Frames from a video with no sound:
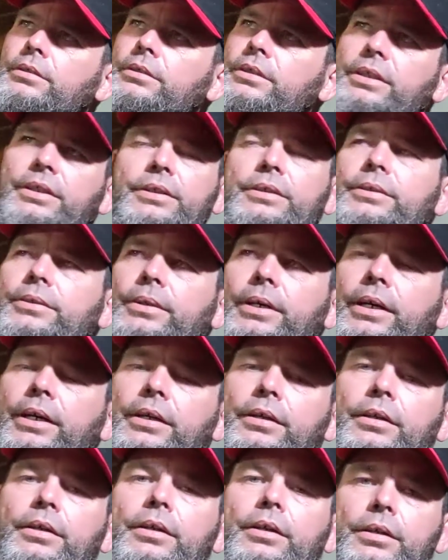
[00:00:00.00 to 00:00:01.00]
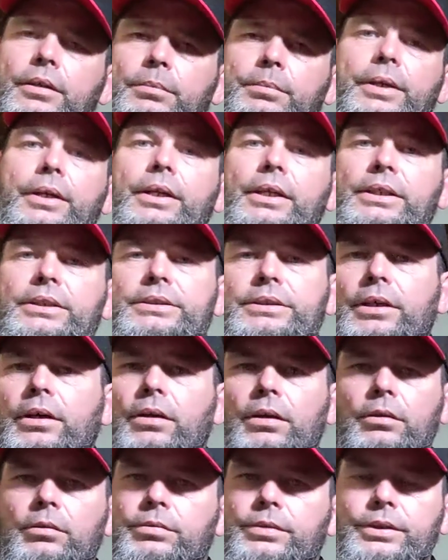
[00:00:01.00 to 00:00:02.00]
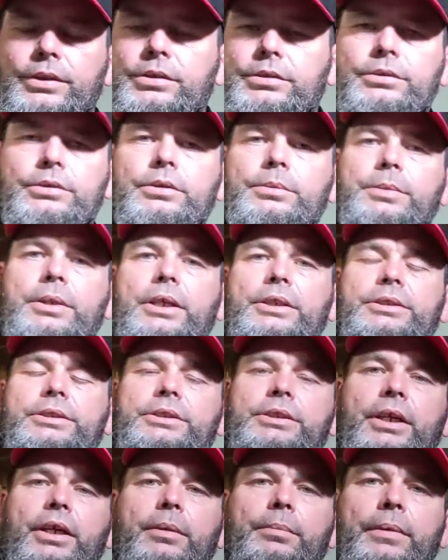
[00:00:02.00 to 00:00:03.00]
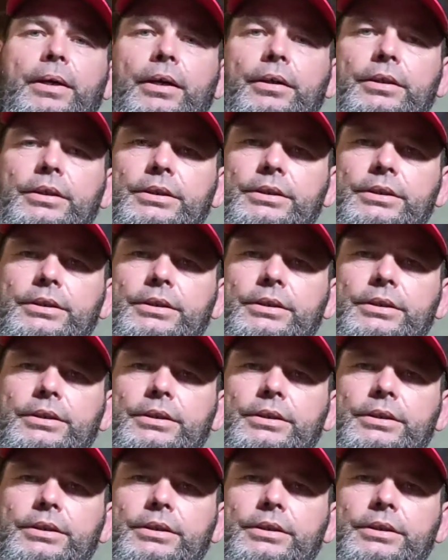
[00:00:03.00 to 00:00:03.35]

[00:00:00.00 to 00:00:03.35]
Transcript: Neither do I. But he's all over YouTube. You guys should check him out.